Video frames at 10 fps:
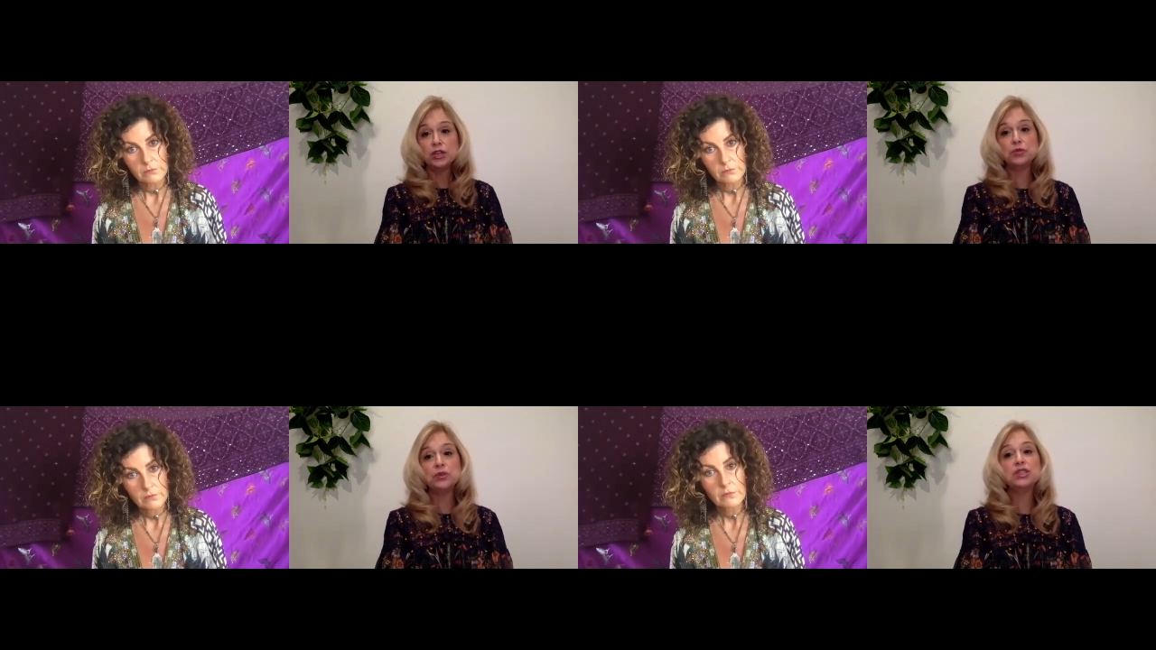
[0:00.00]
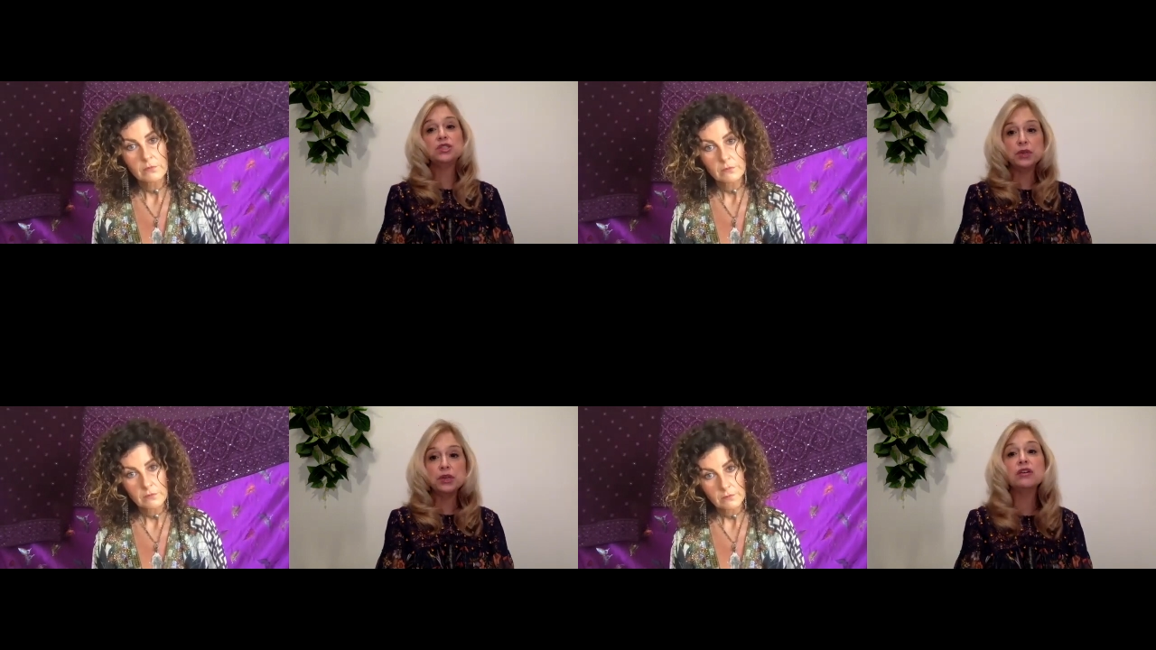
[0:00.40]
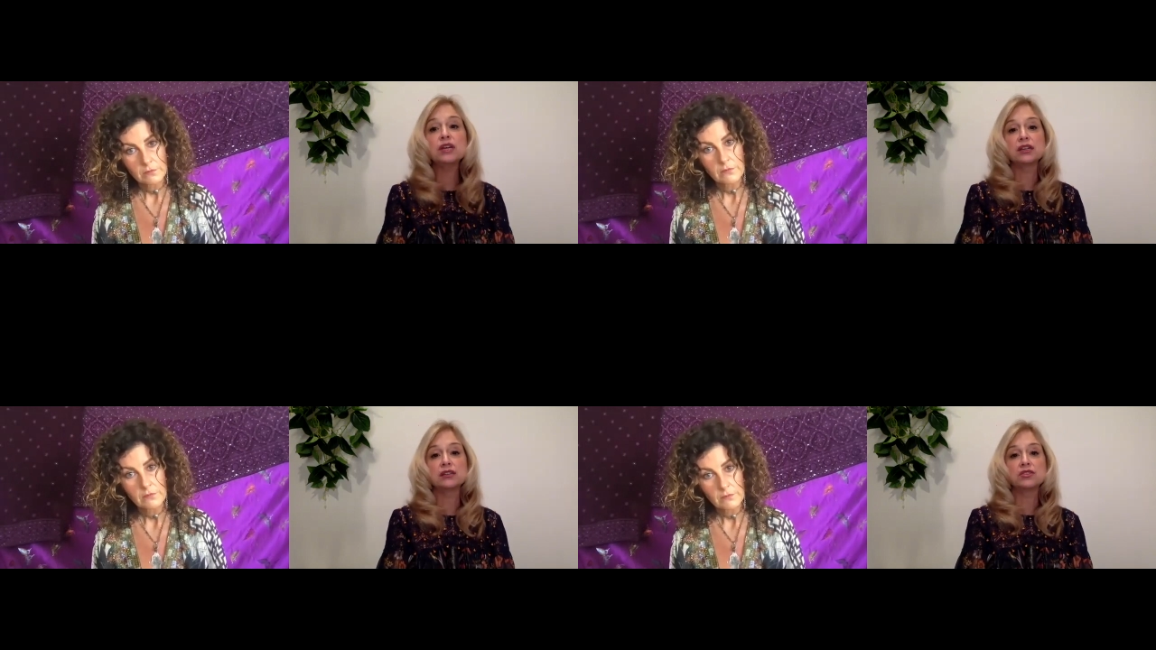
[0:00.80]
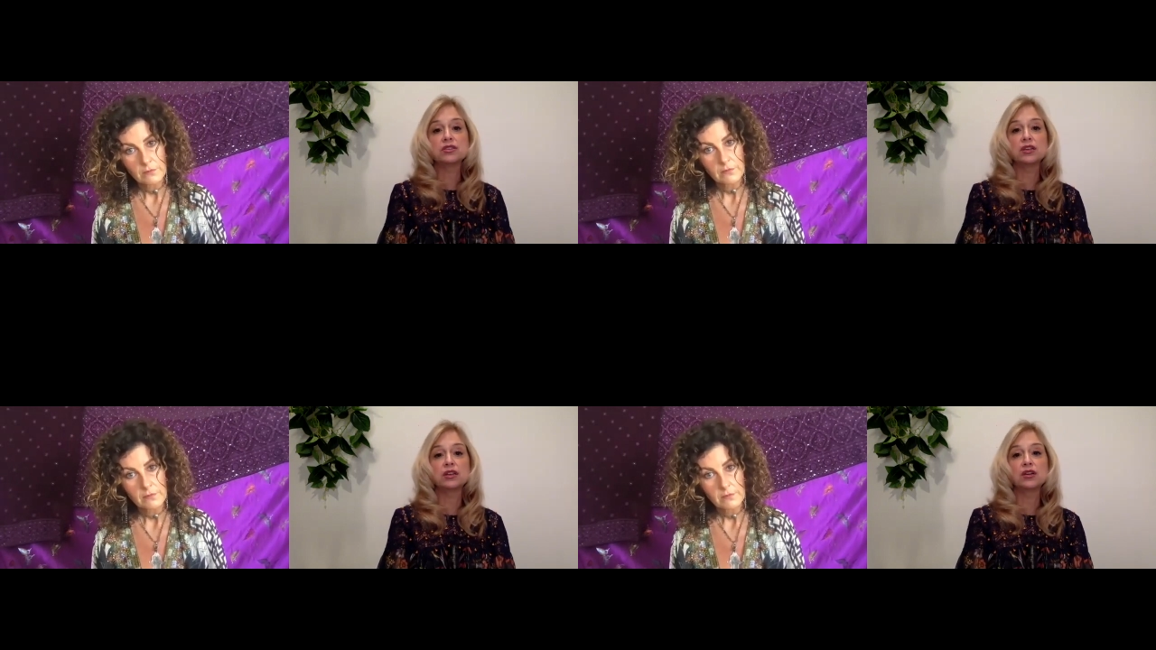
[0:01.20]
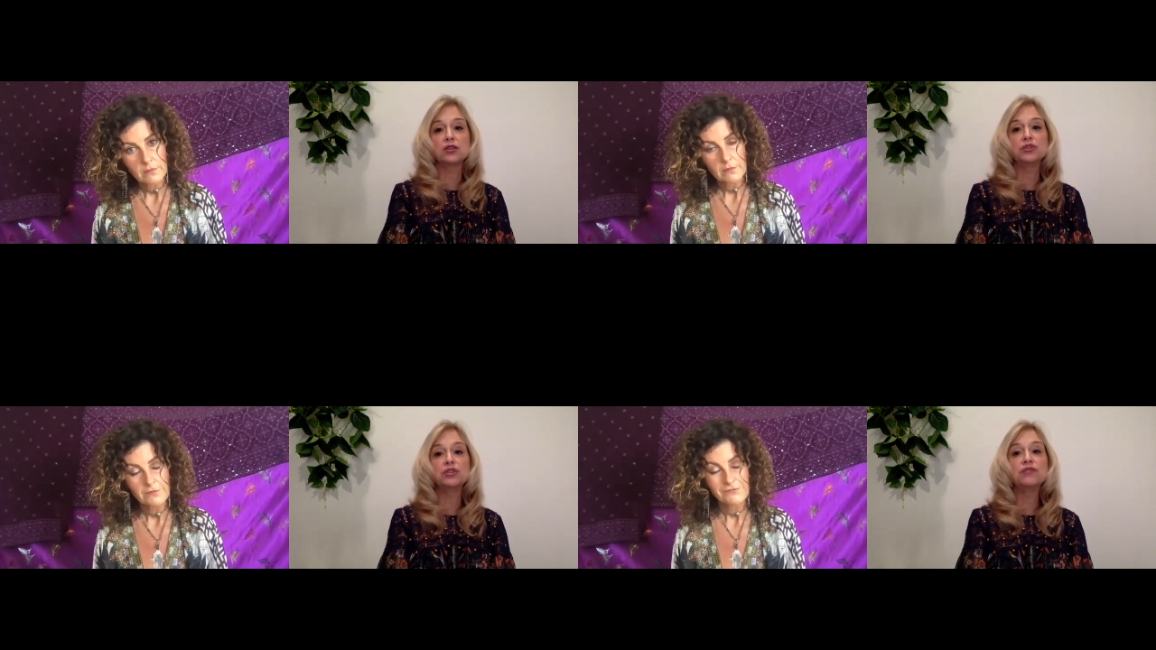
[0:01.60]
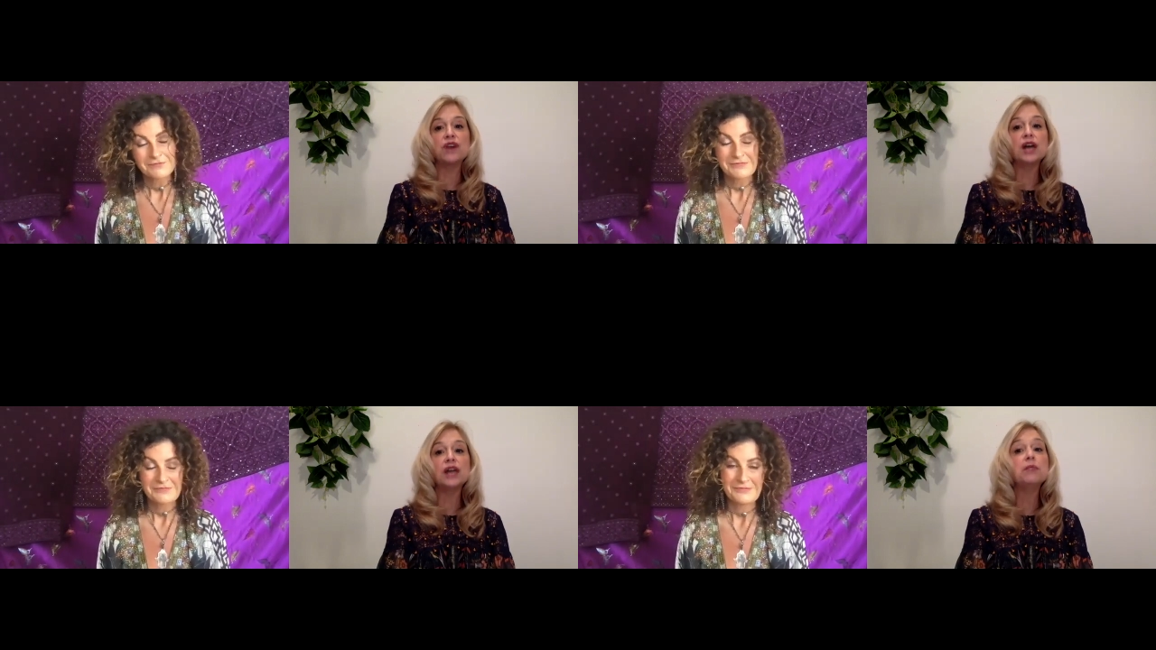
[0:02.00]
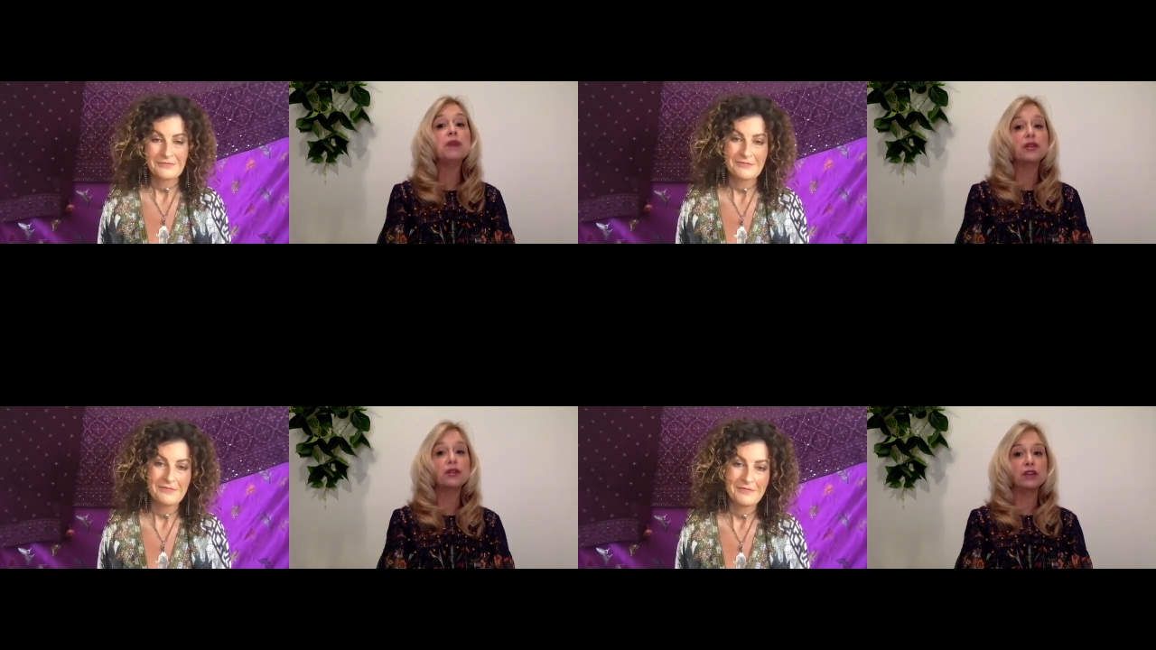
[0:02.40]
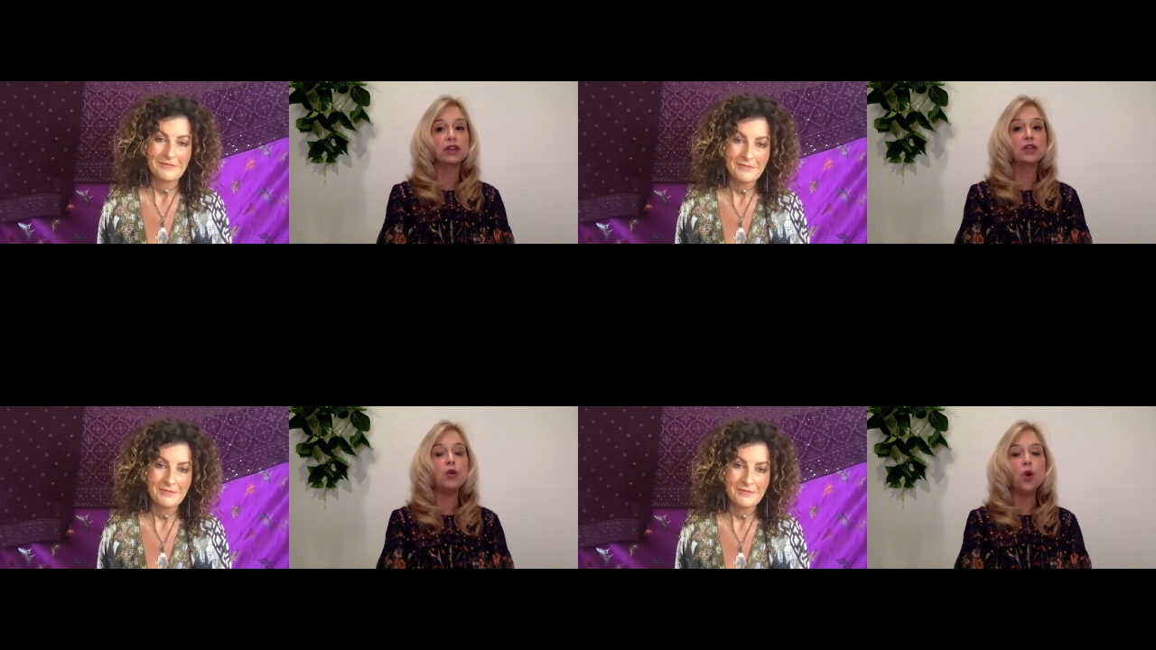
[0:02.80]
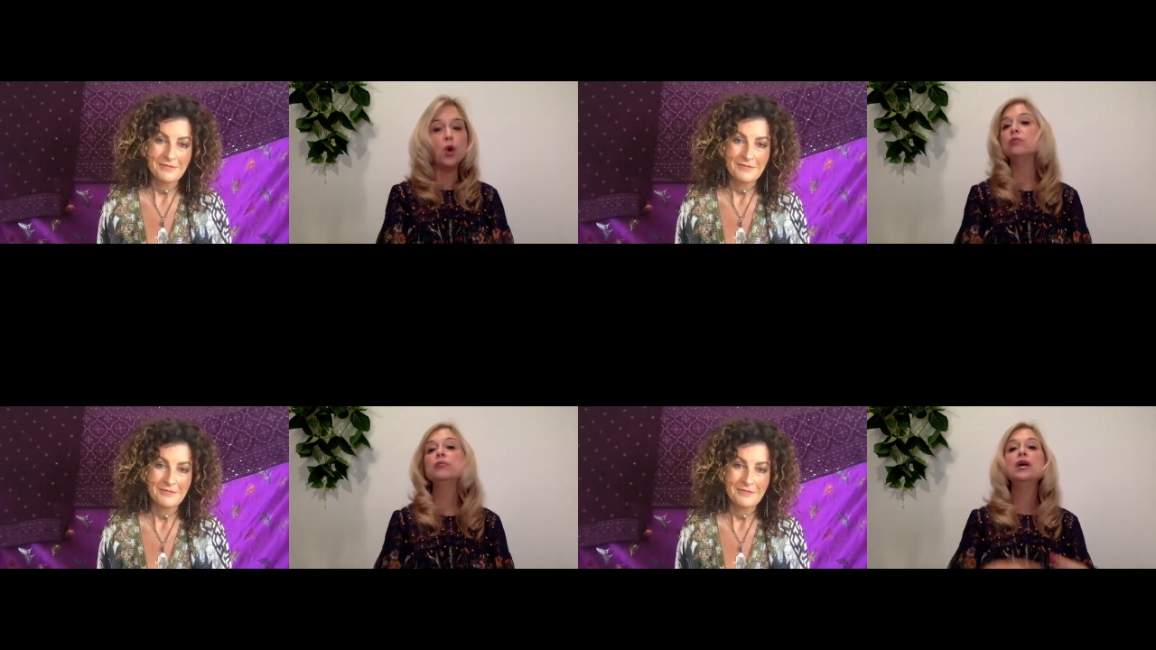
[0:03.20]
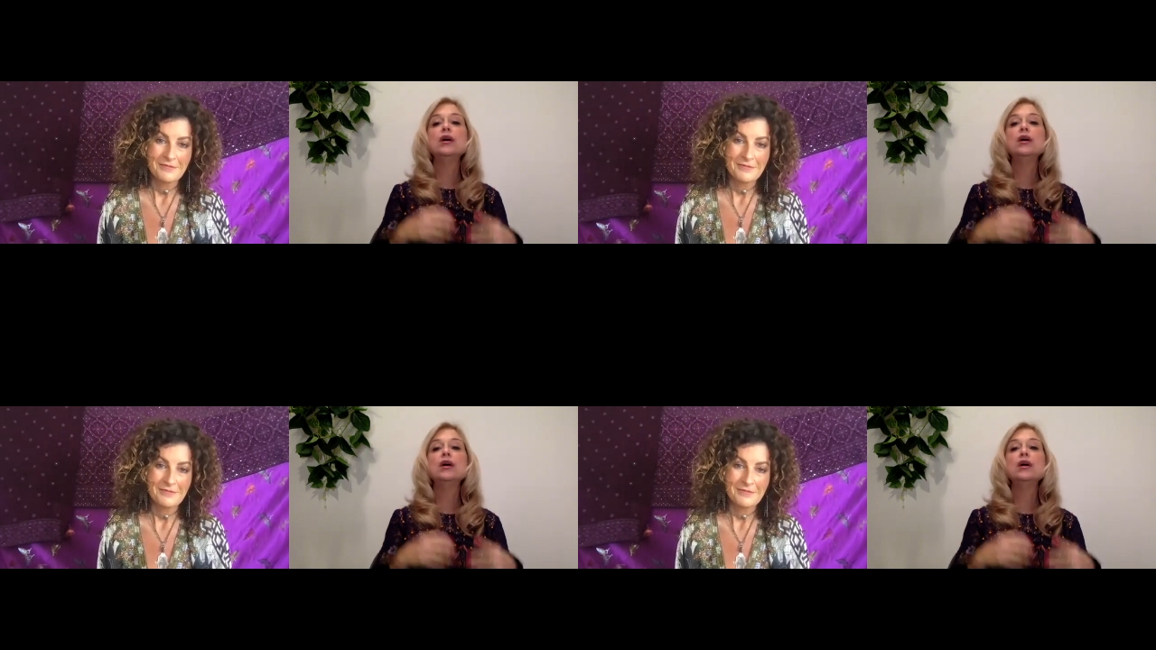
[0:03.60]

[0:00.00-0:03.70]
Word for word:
Speaker 1: to experience you know the divine mother in all